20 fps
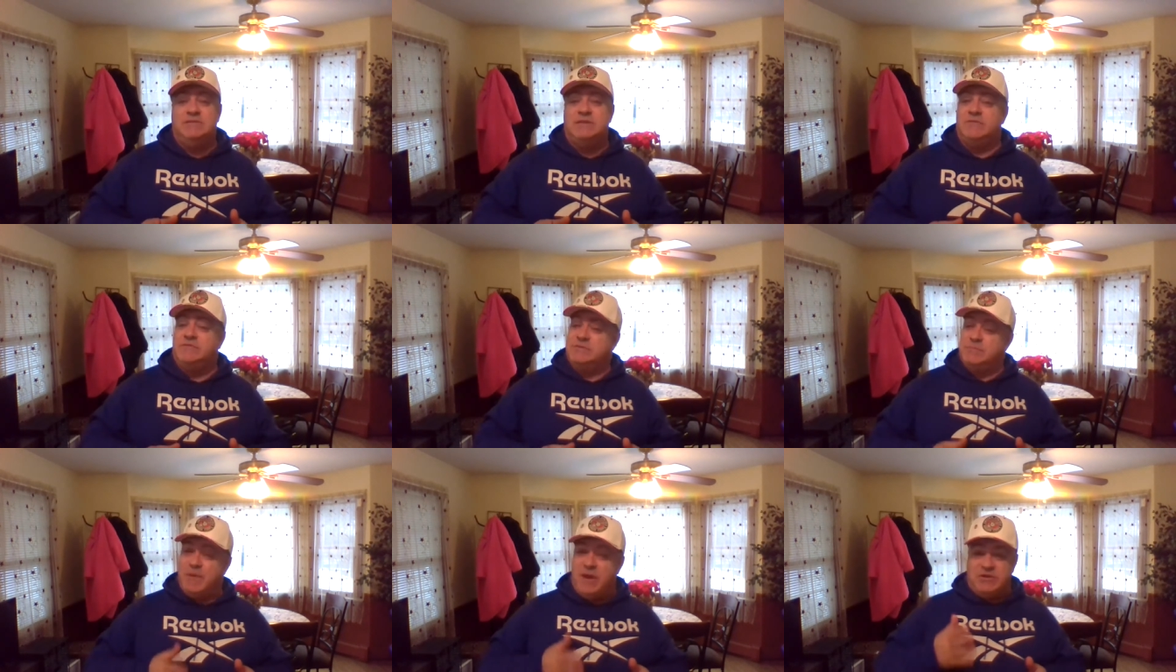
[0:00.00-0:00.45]

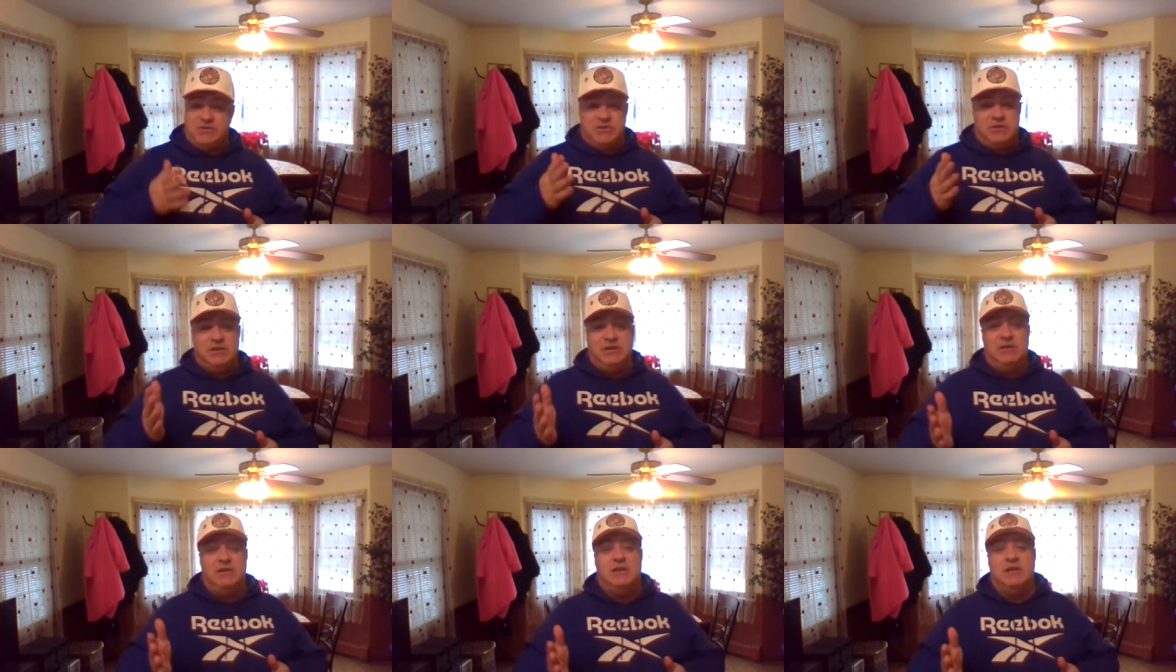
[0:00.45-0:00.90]

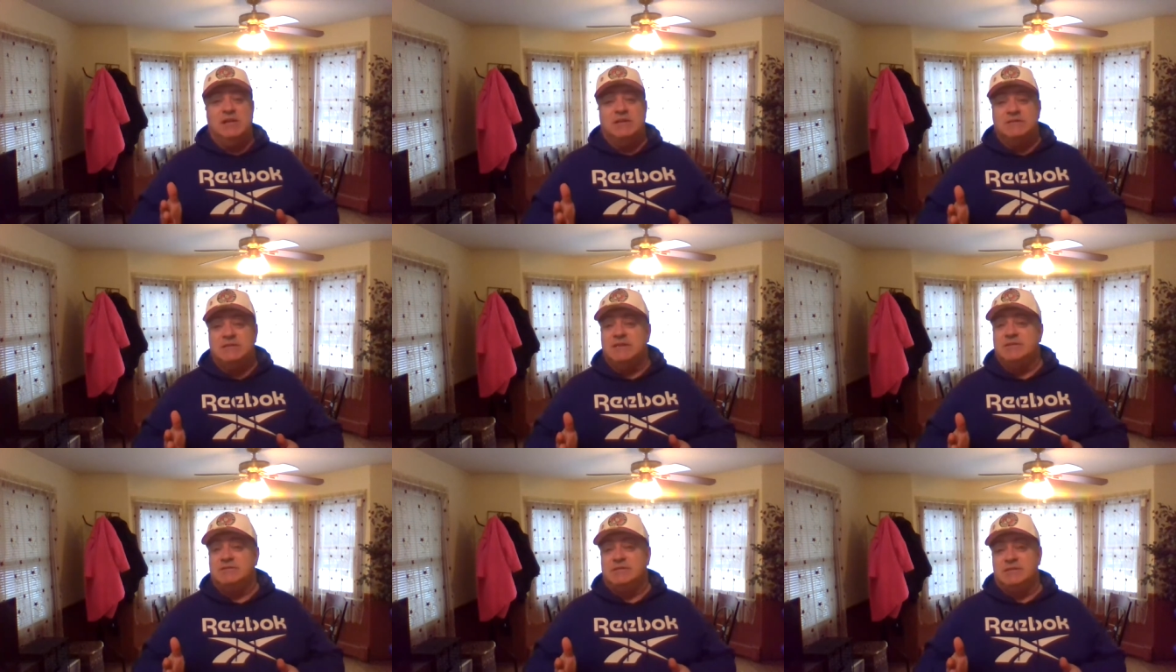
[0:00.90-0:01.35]
especially
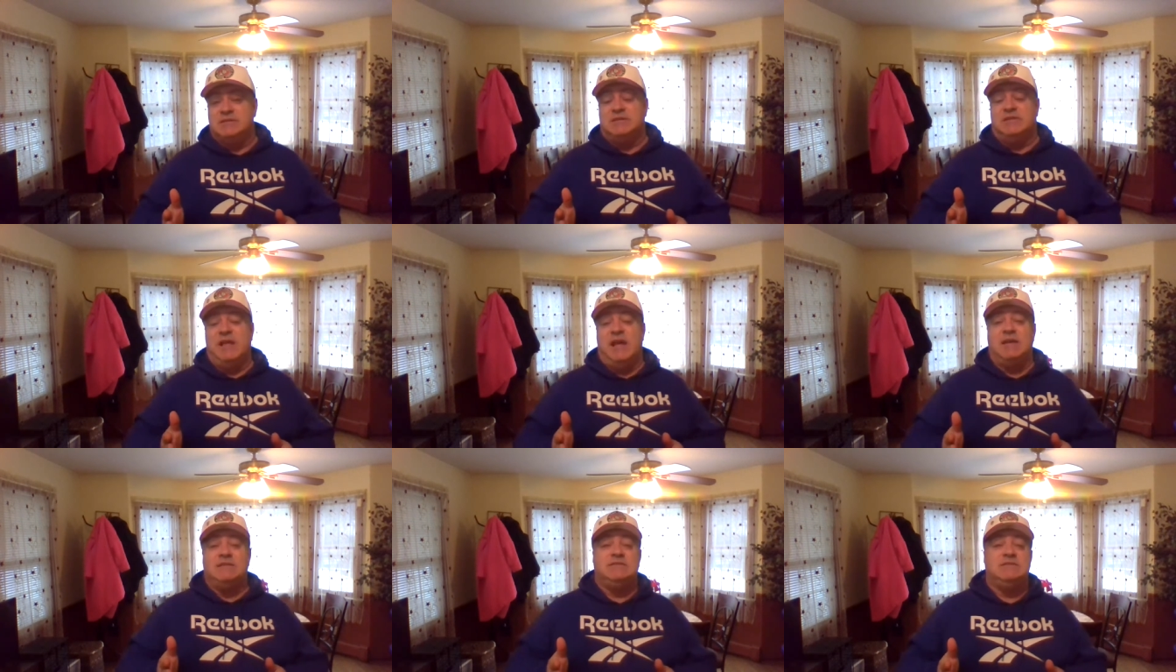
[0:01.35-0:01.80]
since this
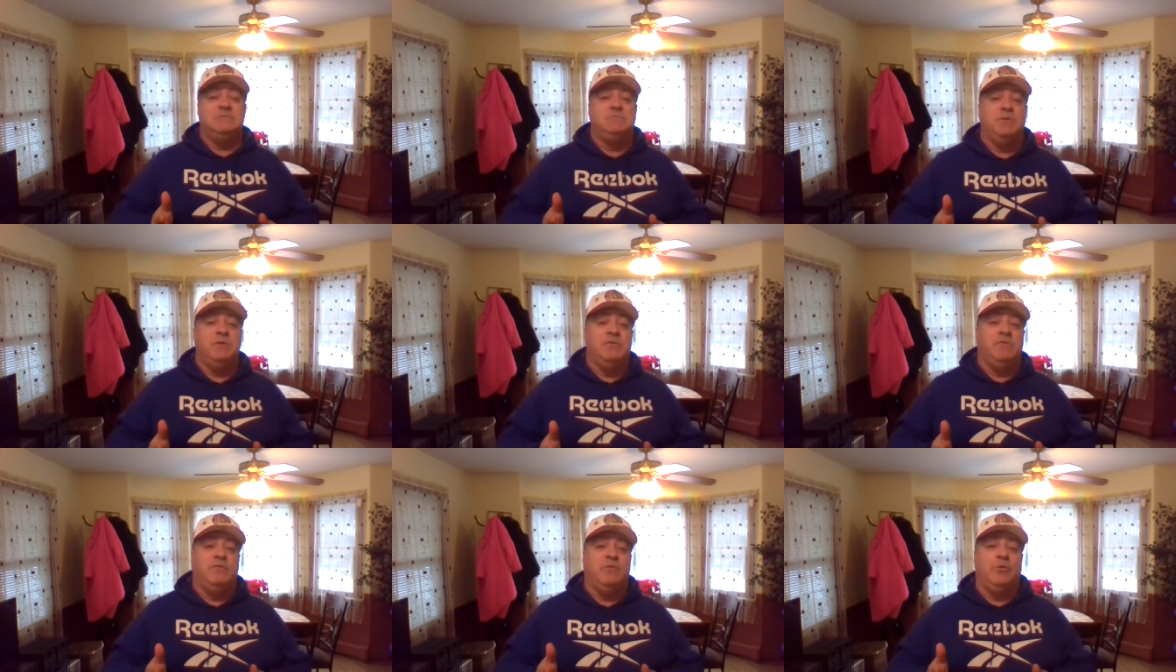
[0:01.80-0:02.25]
class has
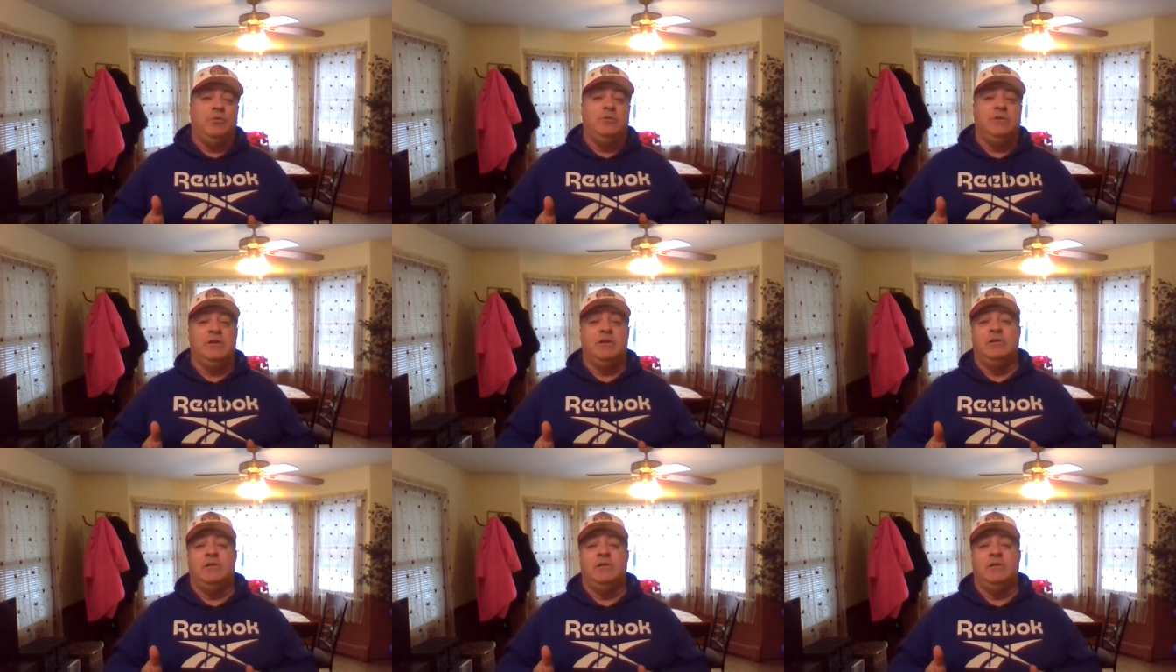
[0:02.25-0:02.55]
been full and